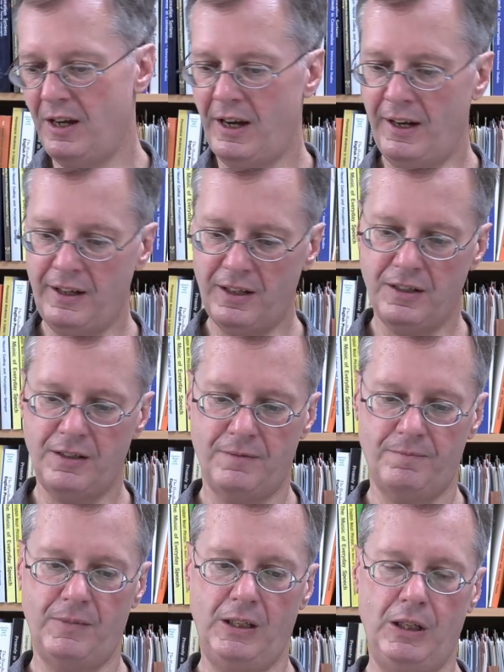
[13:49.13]
And again,
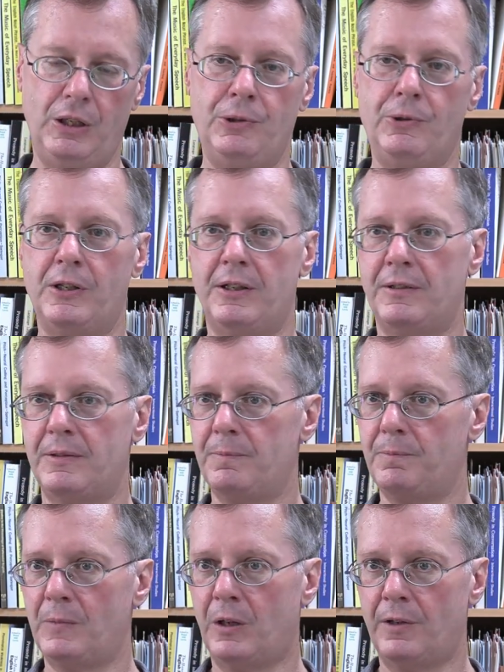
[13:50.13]
you can
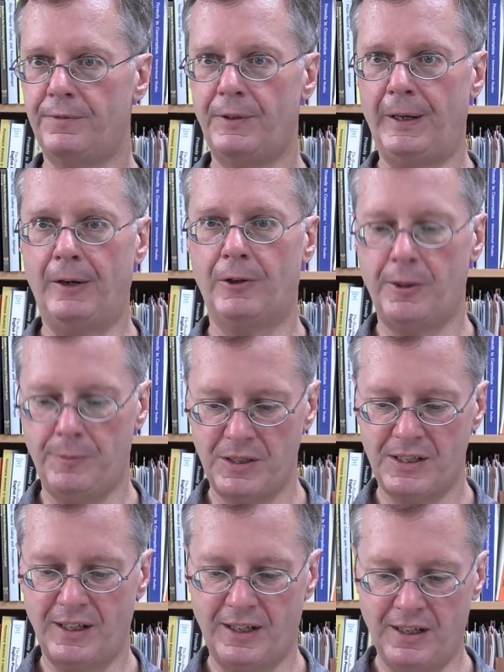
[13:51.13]
offer
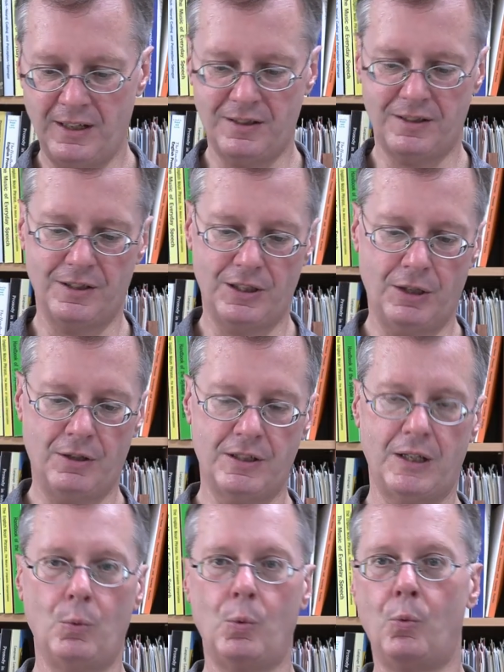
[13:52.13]
arguments against this. You could
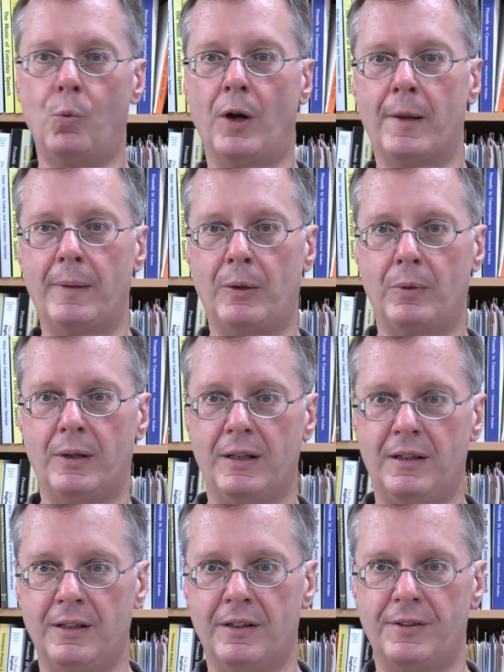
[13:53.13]
say, well, what about what he
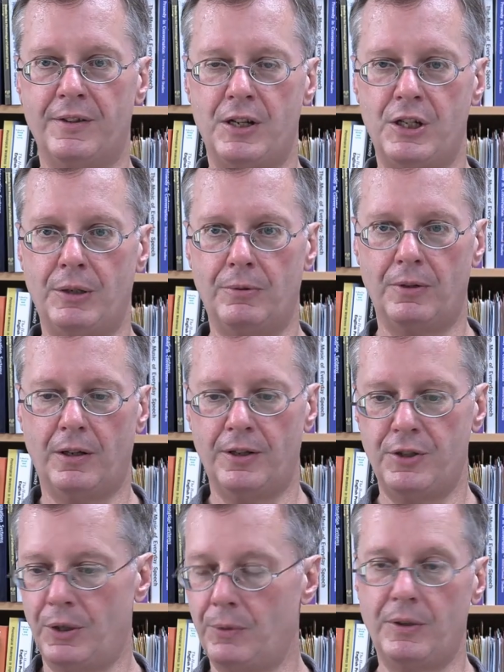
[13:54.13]
did on
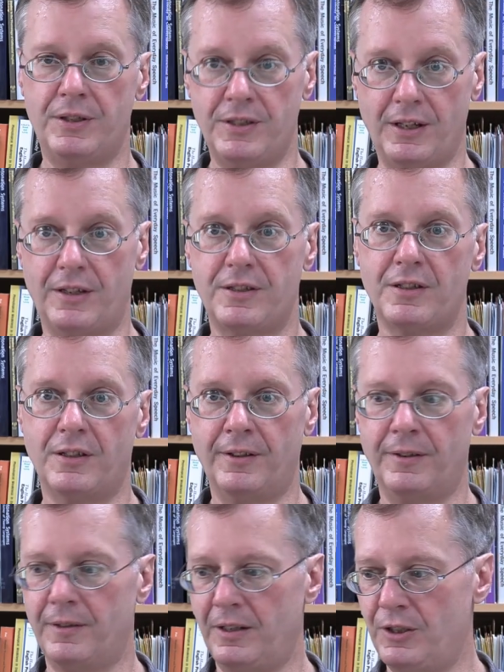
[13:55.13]
January
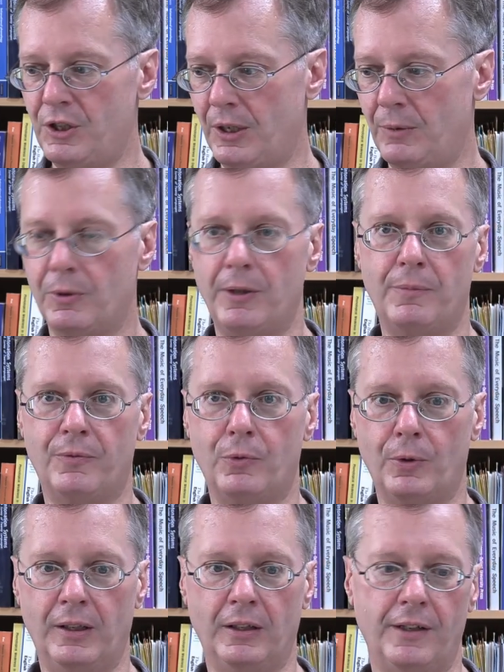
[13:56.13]
6th, in January
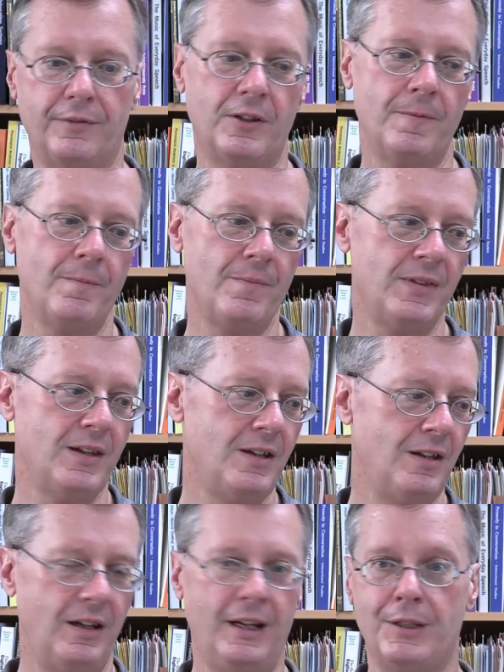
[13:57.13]
before he left?
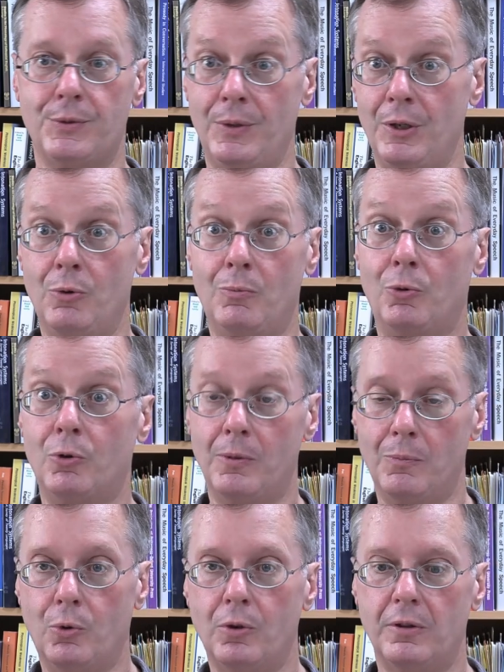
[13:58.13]
And as we know more and
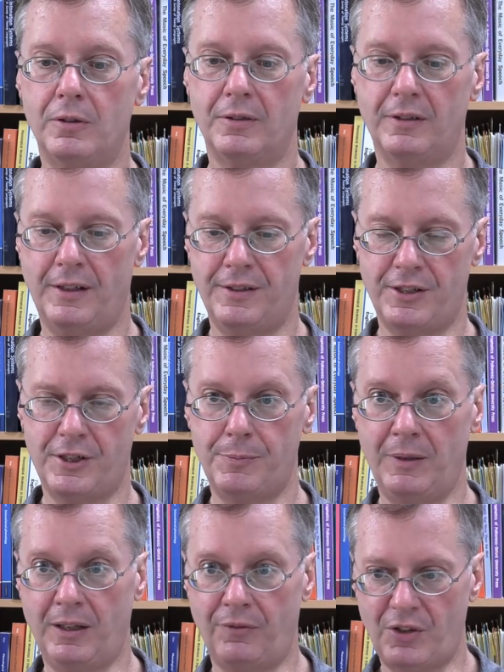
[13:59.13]
more, as that's
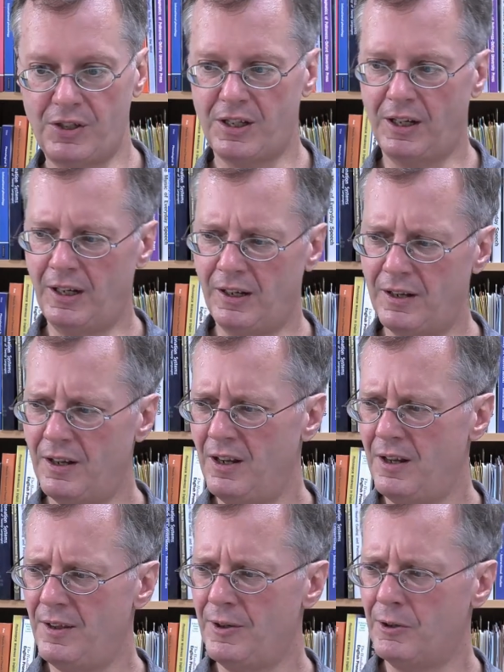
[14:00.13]
being investigated,
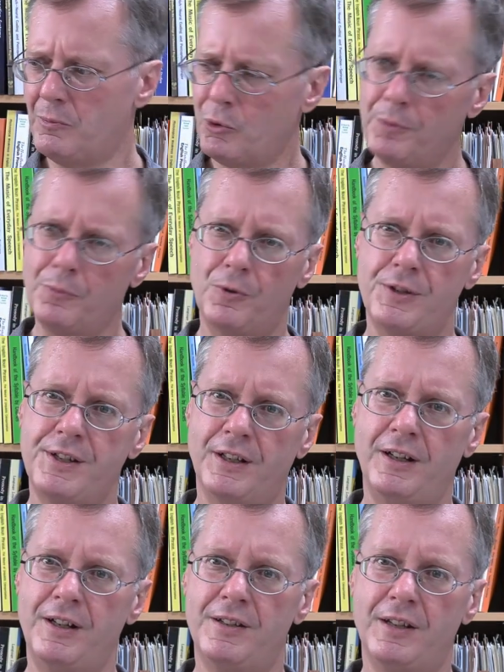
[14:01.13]
there are more and more
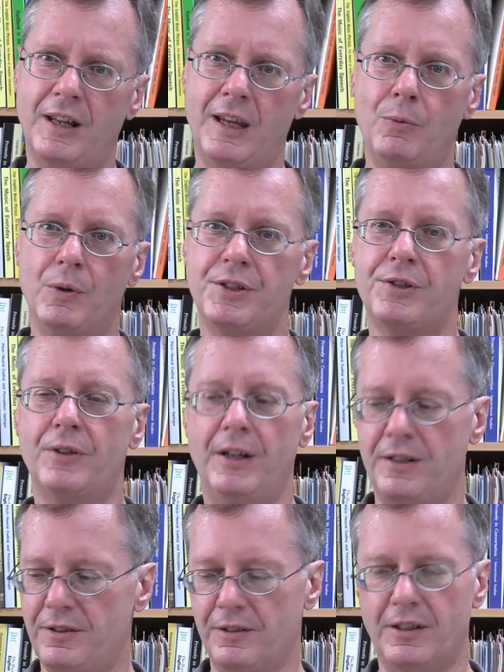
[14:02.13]
signs that he was trying
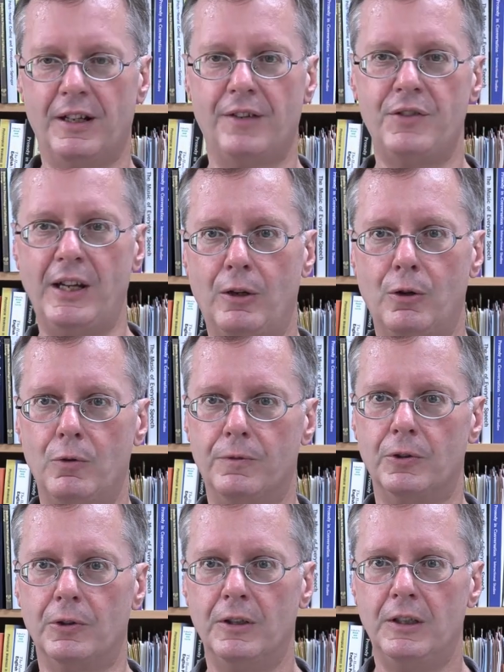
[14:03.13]
to kind of
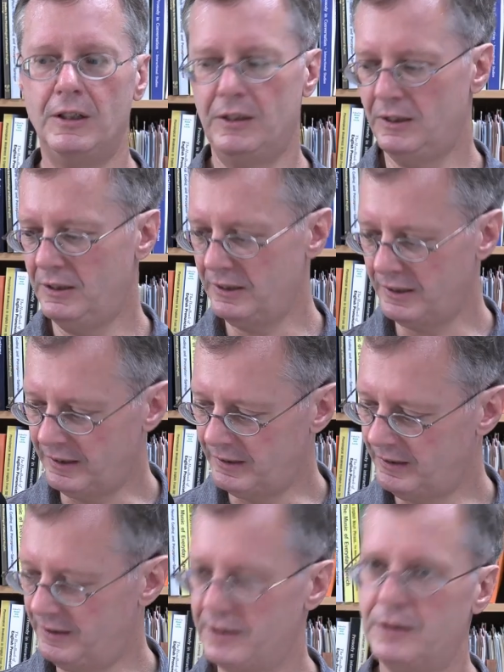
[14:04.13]
over
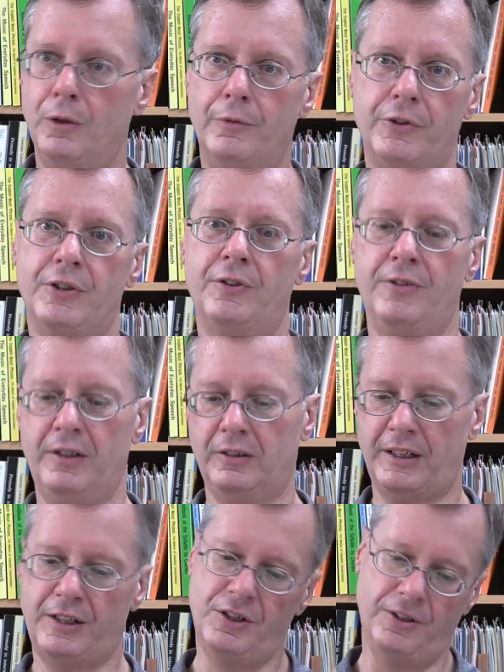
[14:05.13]
and overturn the
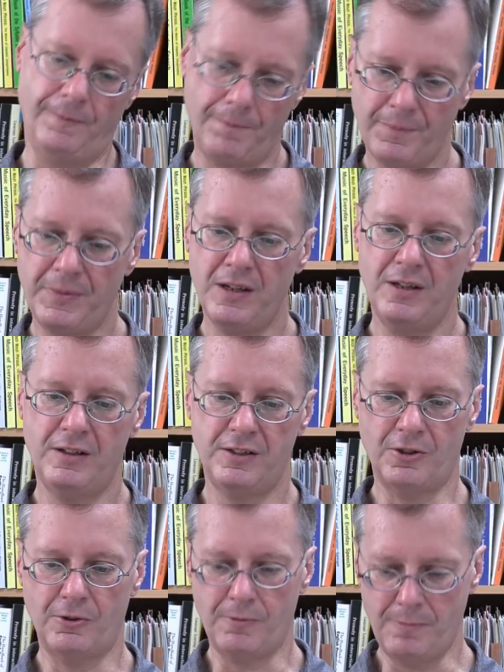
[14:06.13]
election.
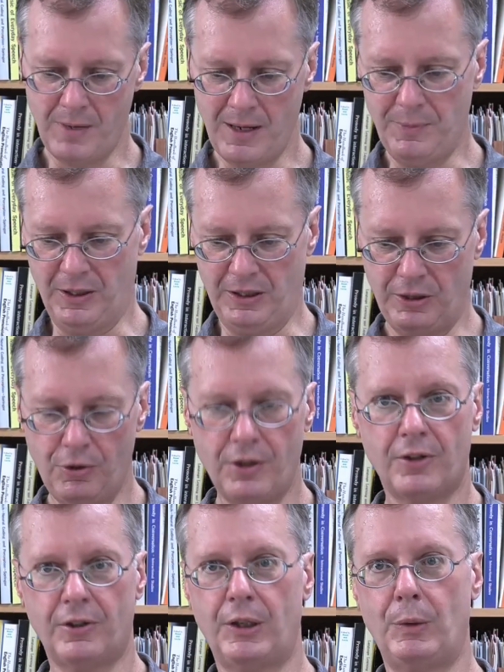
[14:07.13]
So maybe you can
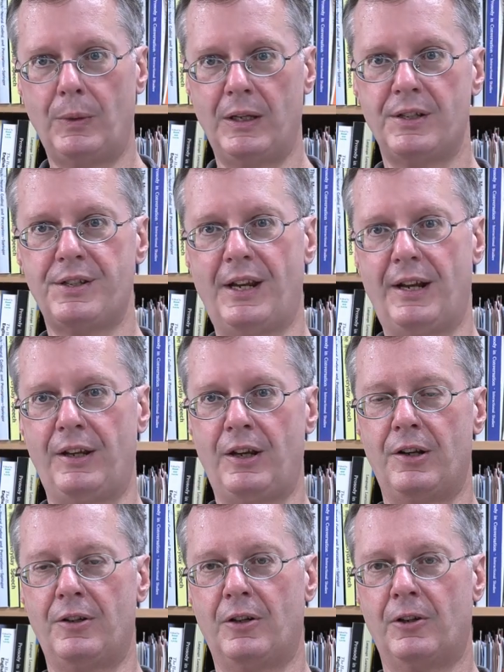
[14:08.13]
argue against that. You
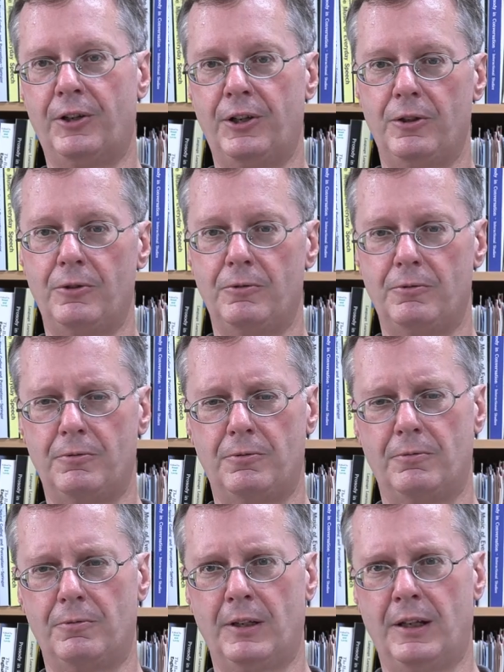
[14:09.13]
can
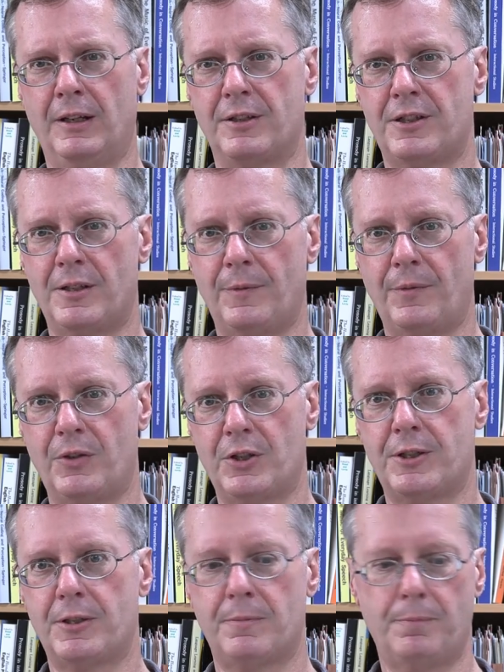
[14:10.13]
argue against some of
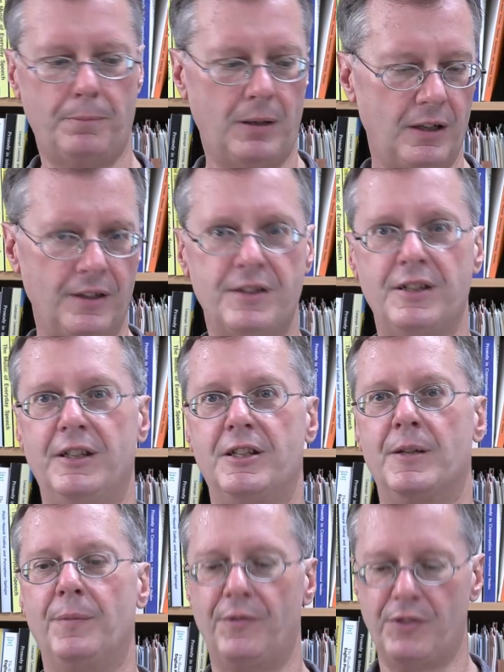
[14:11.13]
his policies,
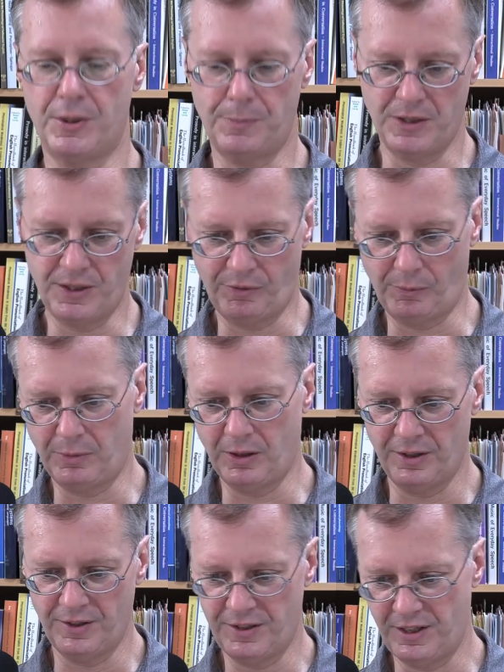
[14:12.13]
some of his specific
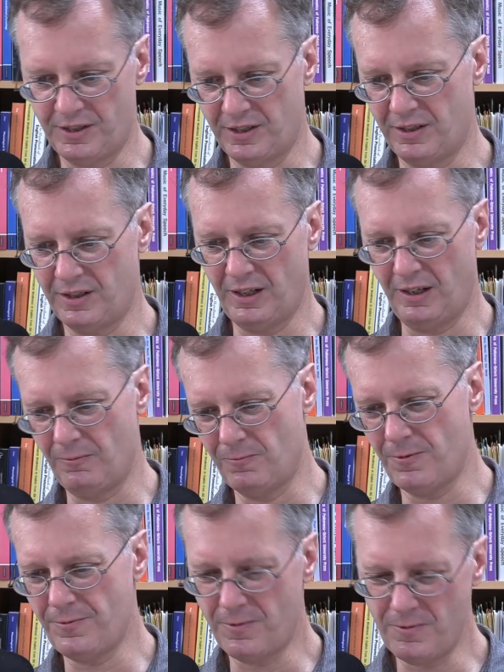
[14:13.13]
policies, and say,
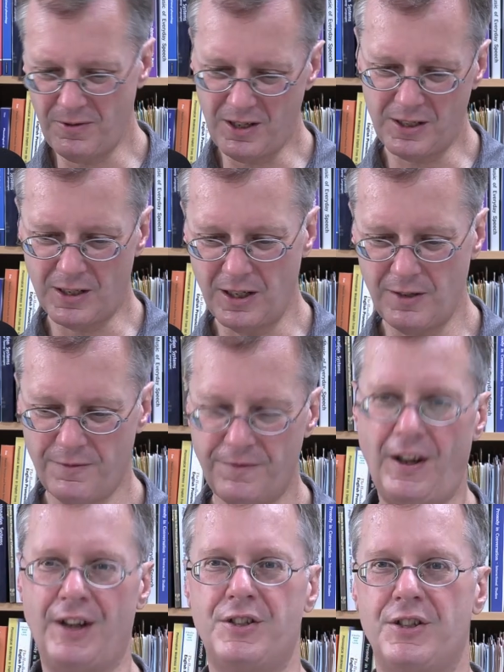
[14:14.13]
oh, that's kind of
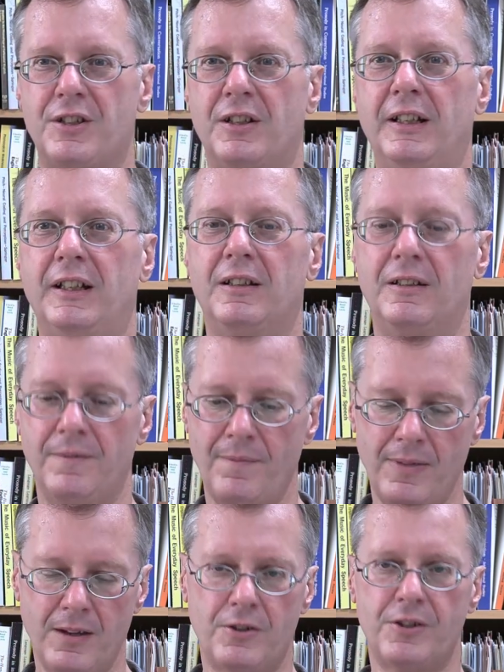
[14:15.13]
fascist-like.
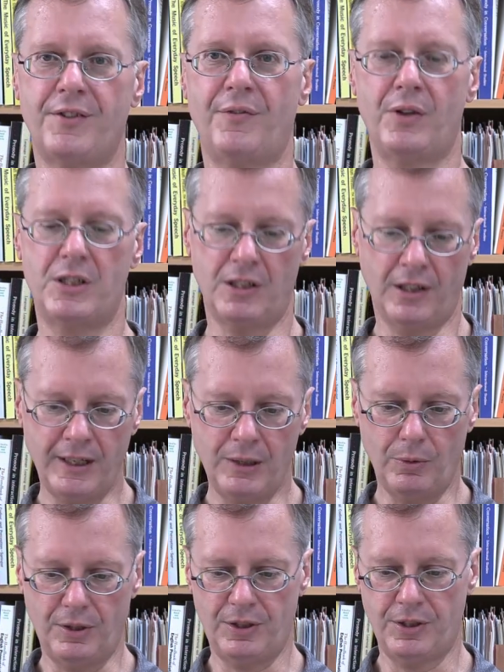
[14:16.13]
Some of his
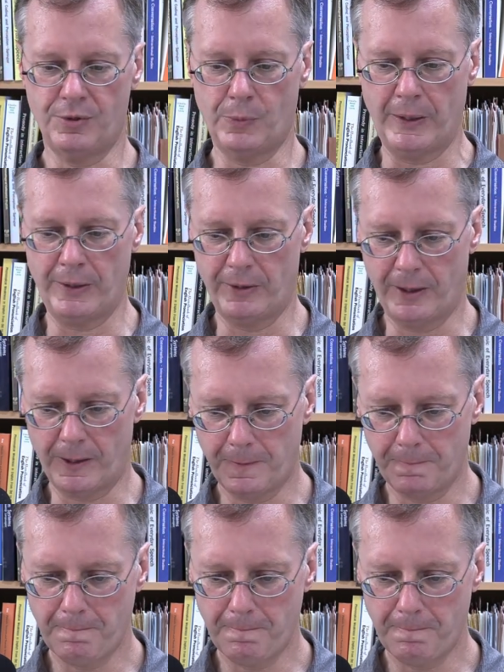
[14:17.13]
language, his rhetoric.